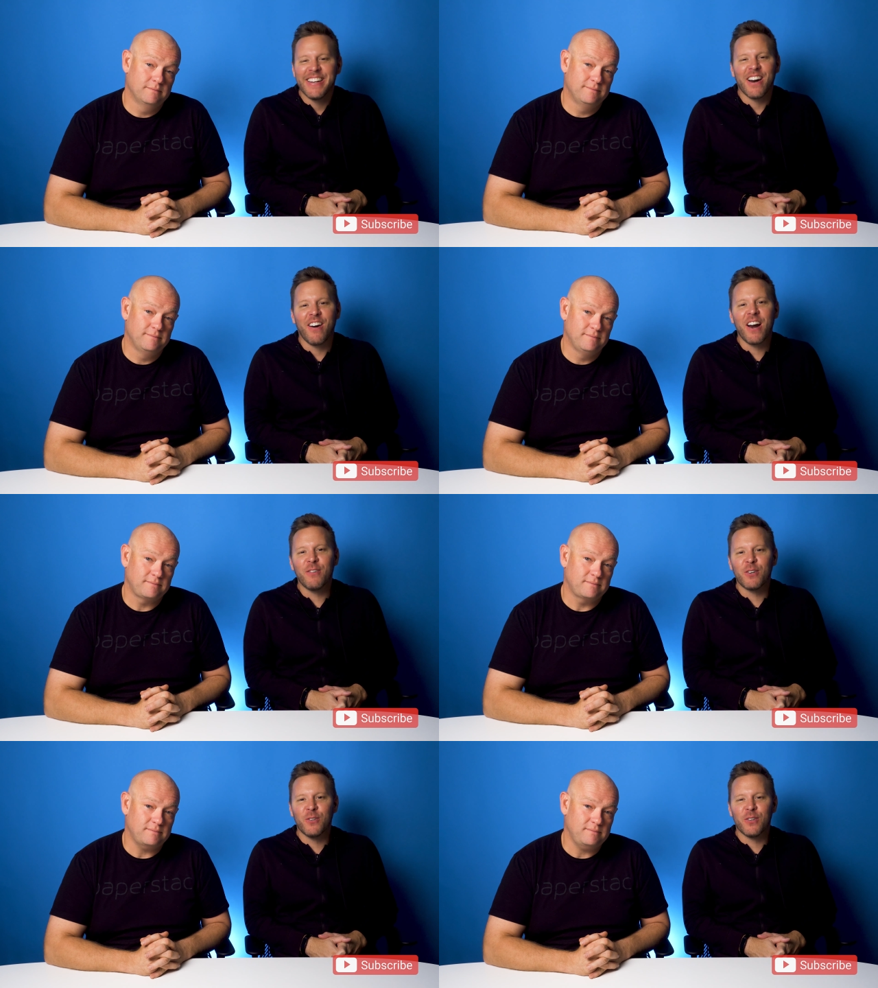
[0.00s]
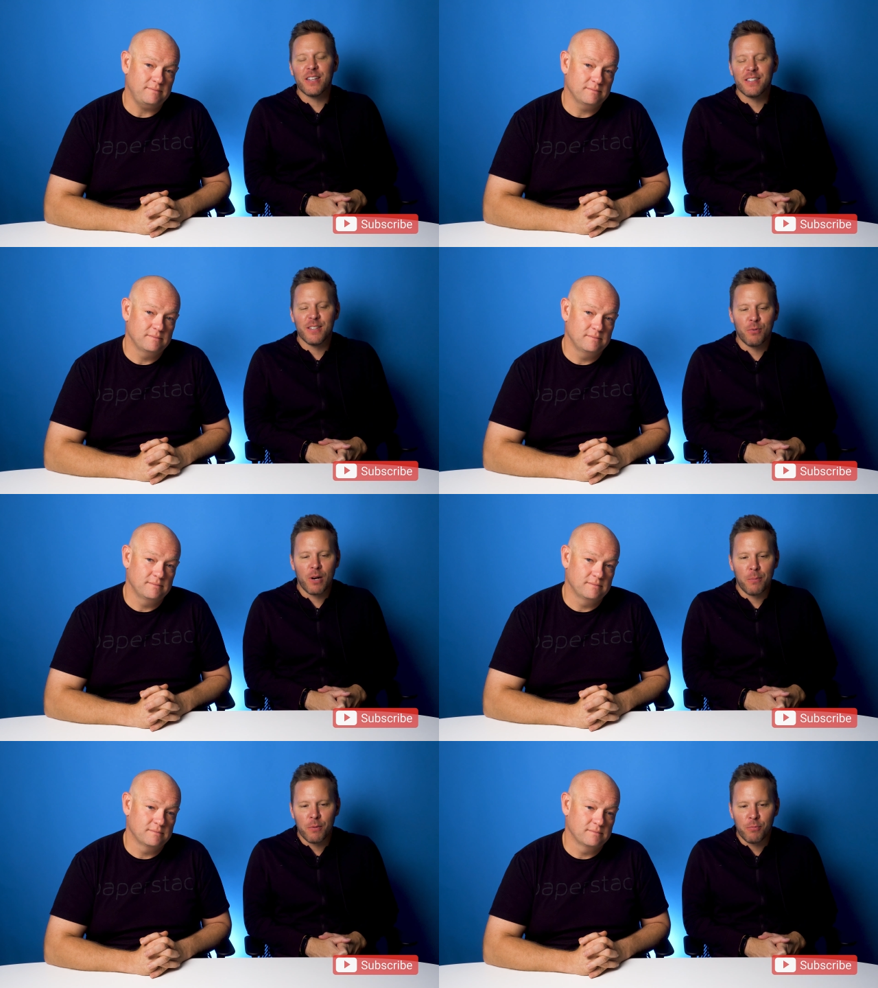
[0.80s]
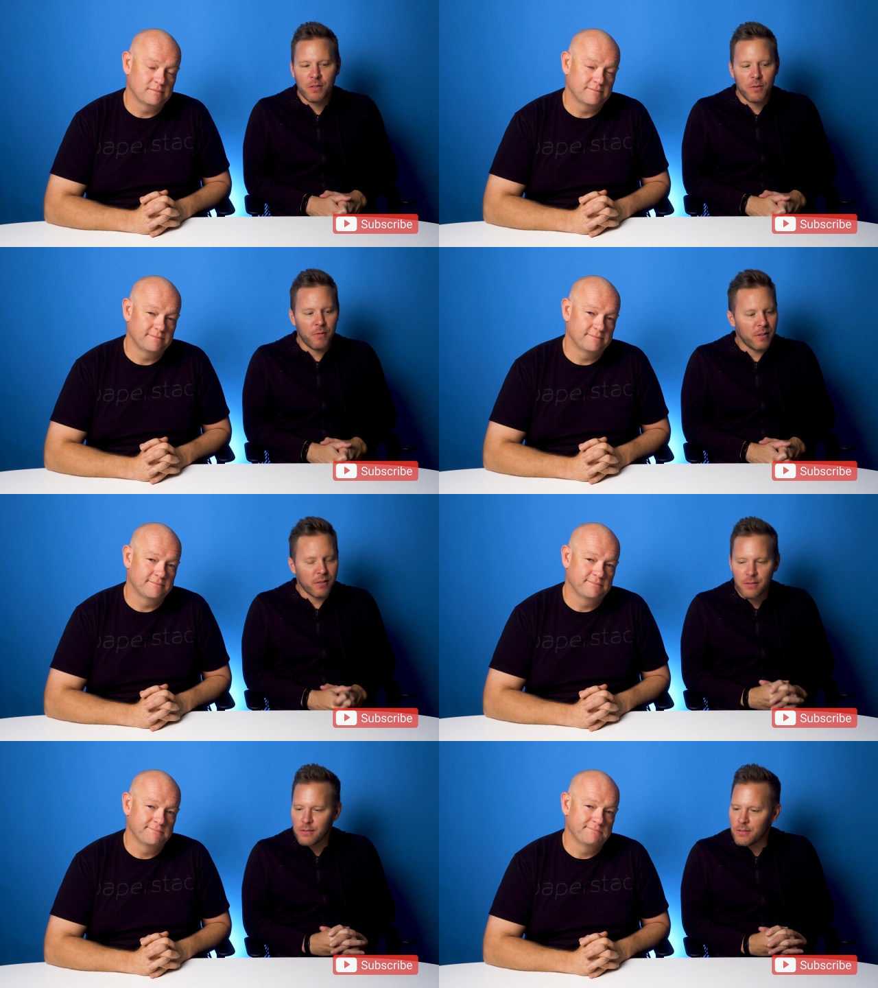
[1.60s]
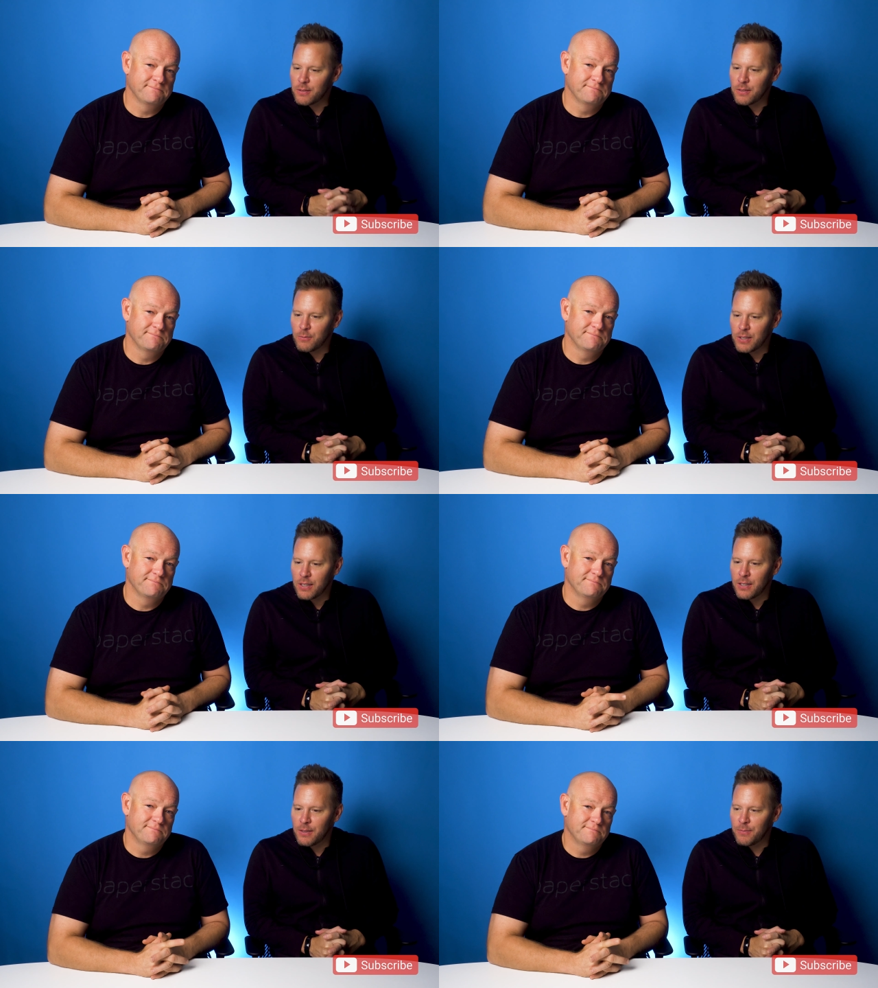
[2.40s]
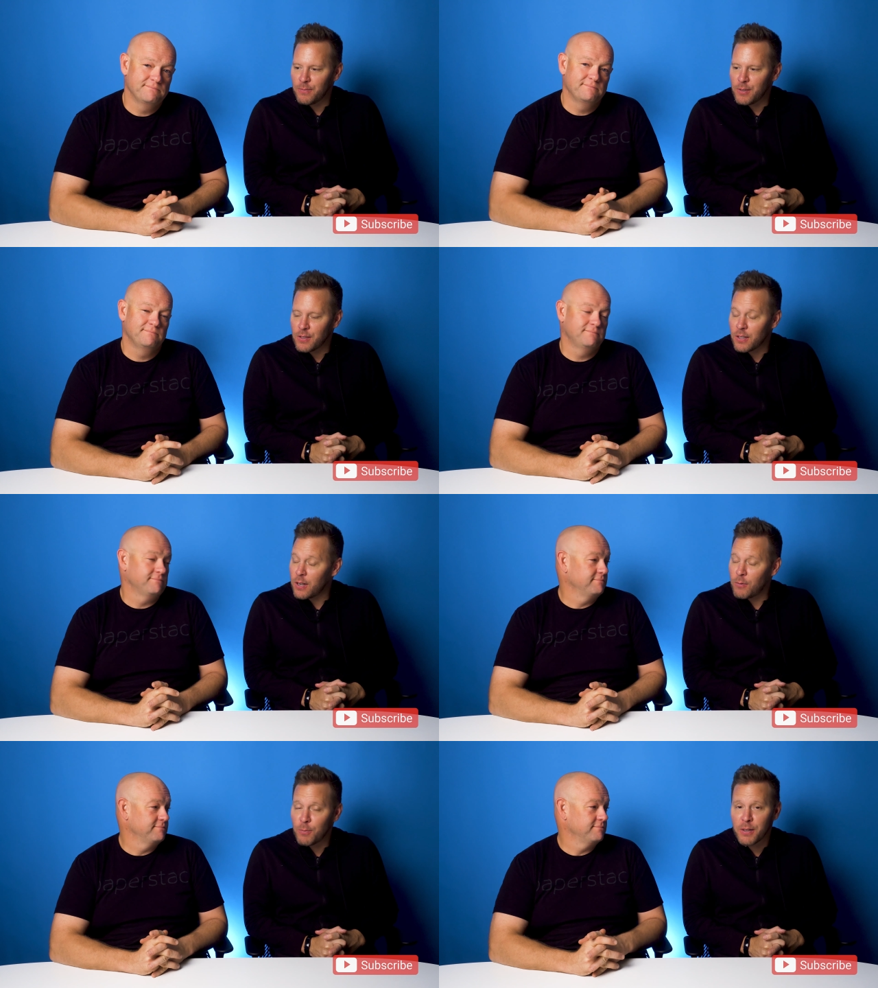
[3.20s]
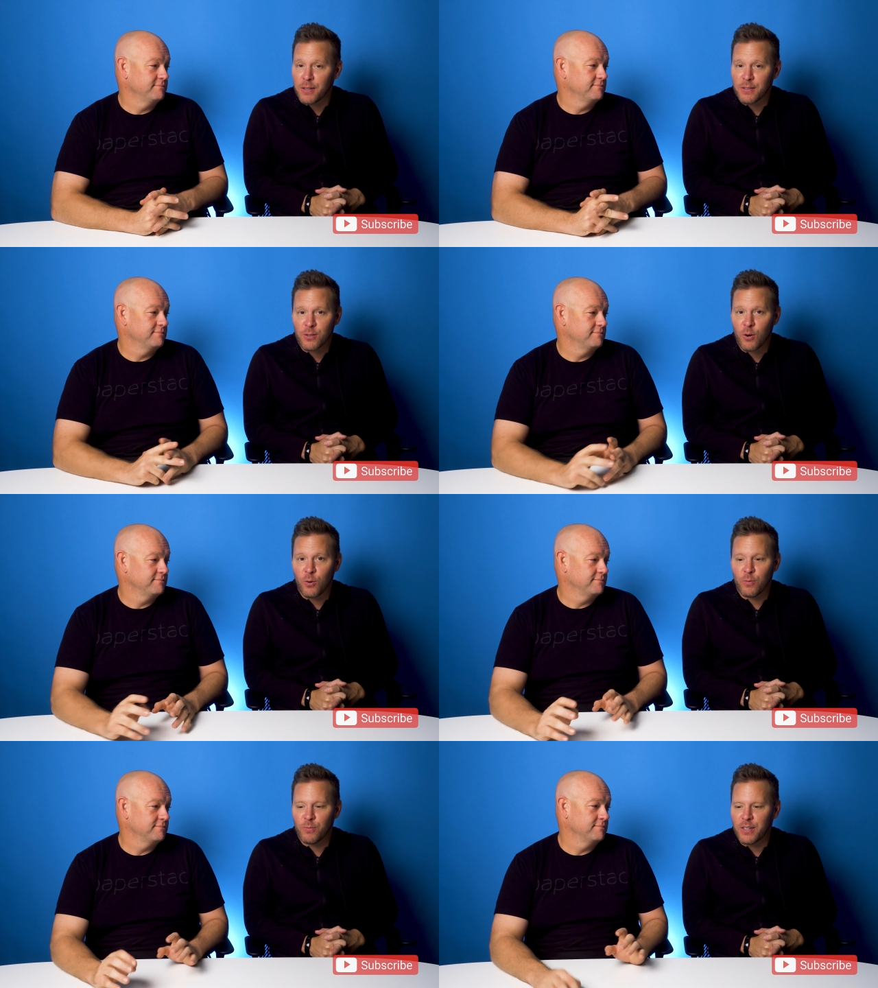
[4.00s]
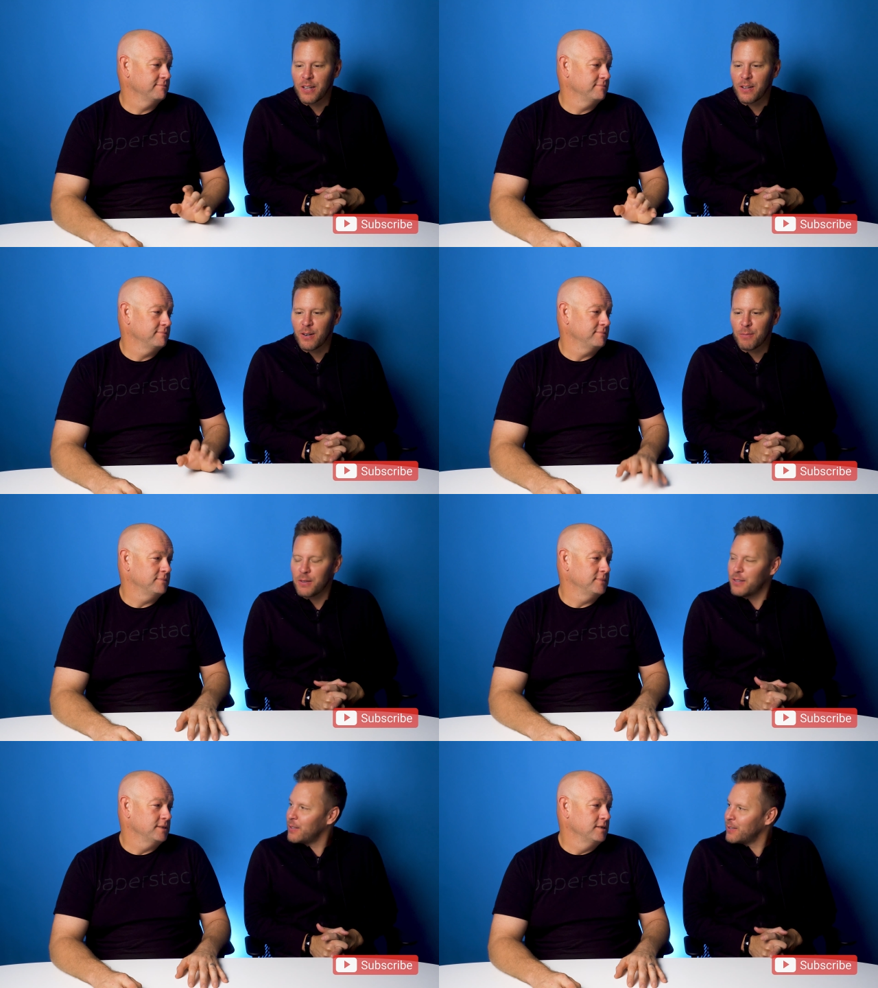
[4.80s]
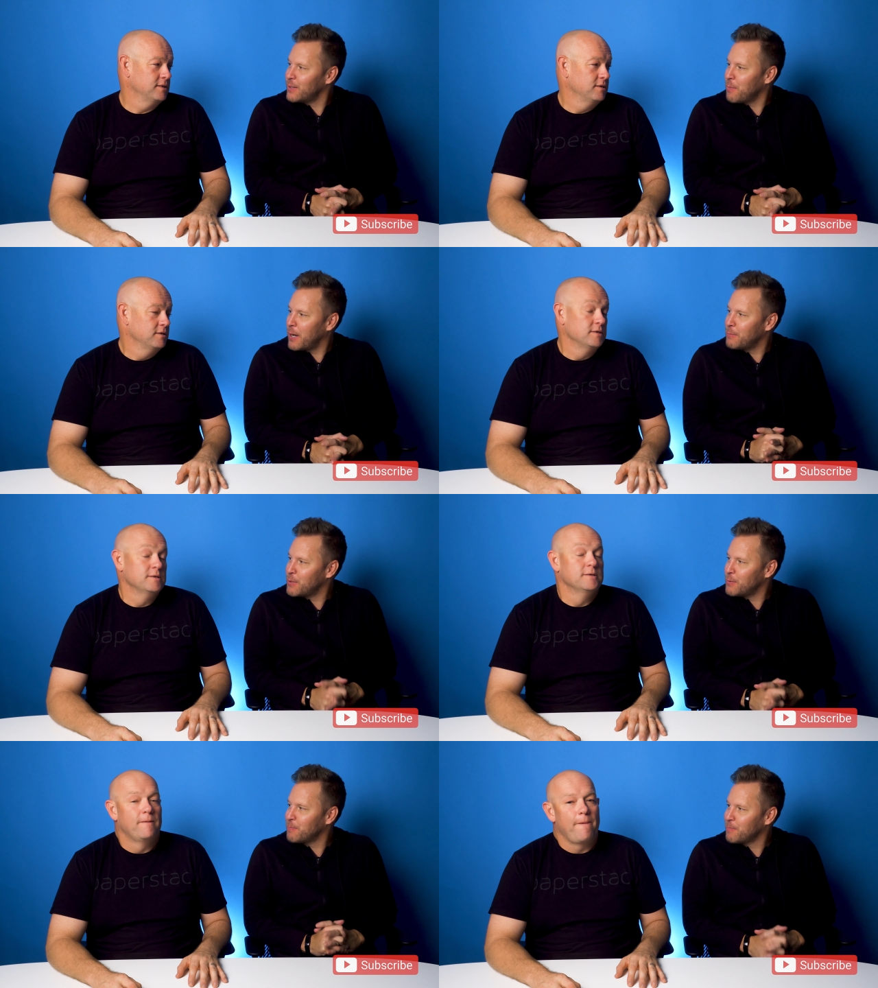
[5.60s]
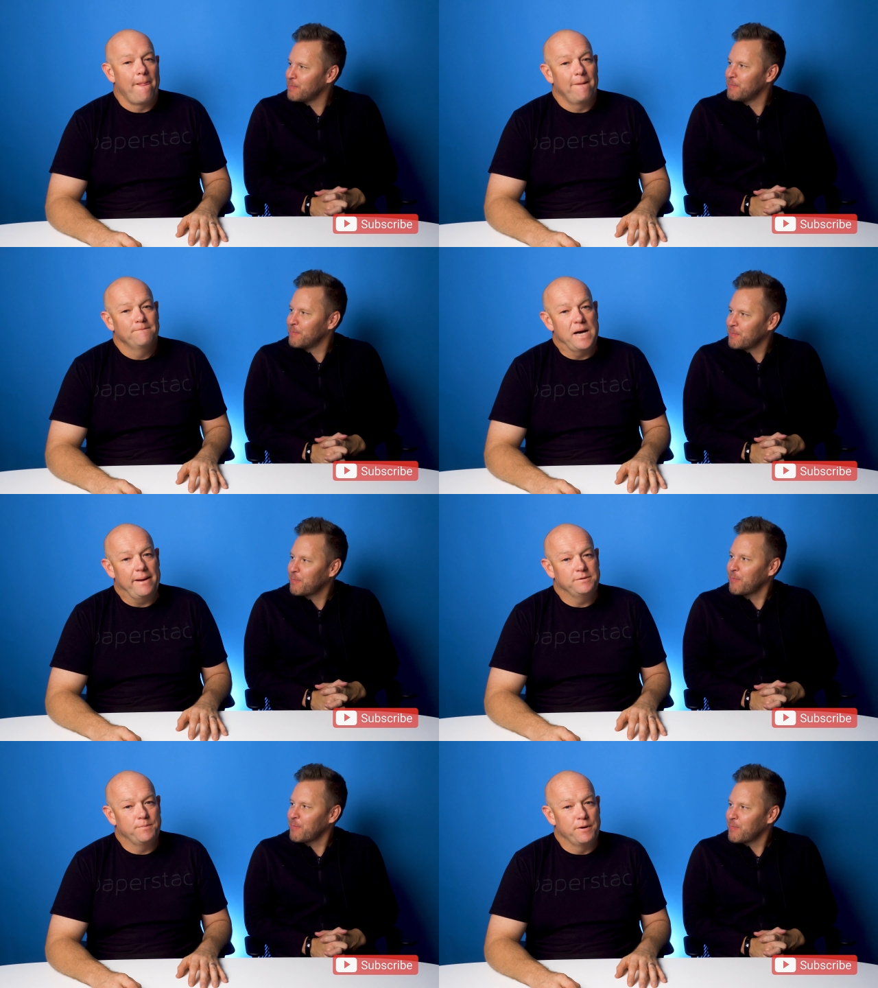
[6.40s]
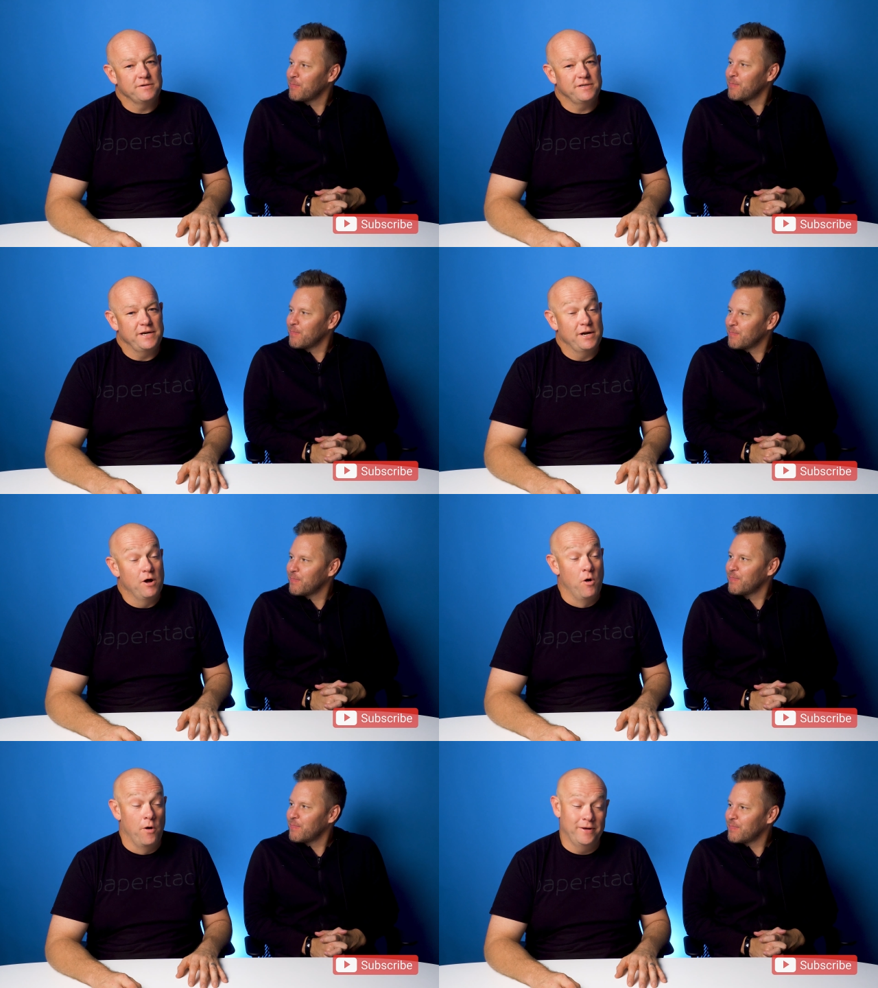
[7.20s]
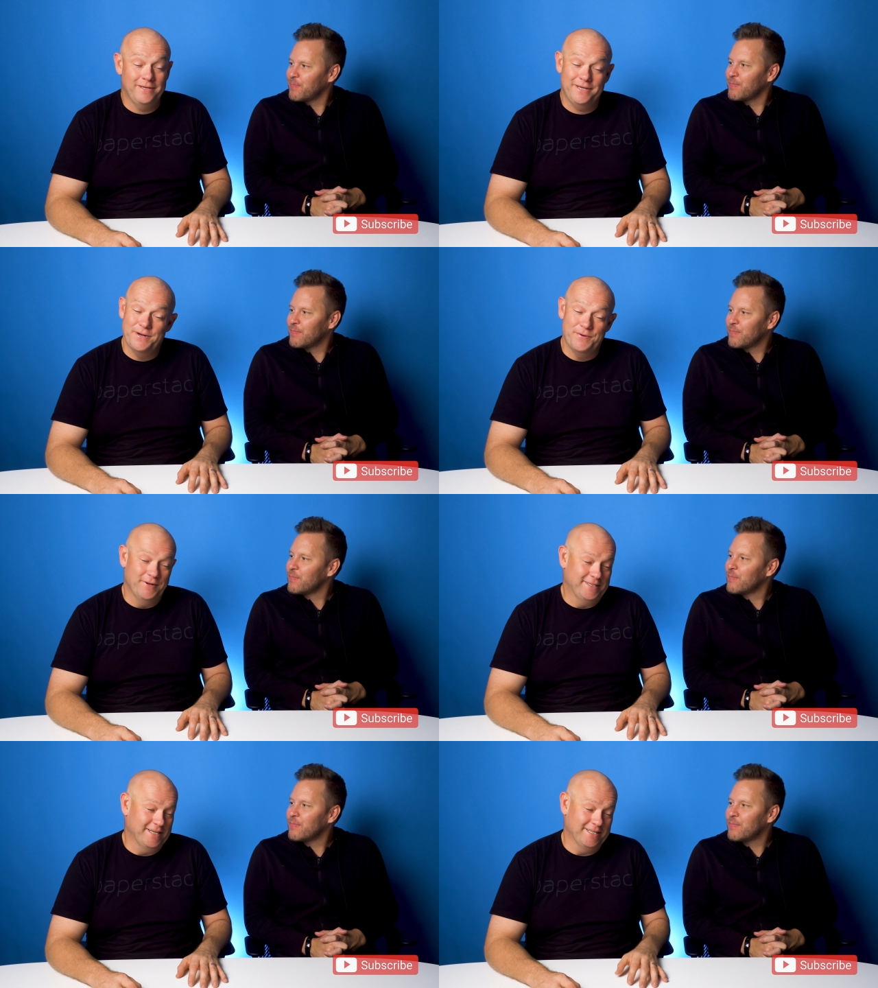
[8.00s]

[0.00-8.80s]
Speaker 1: All right, well, cool. That's the property preservation, um, just to cover, because it's cold, and I thought about the, the
Speaker 2: pipes. Pipes burst, and you don't, you don't want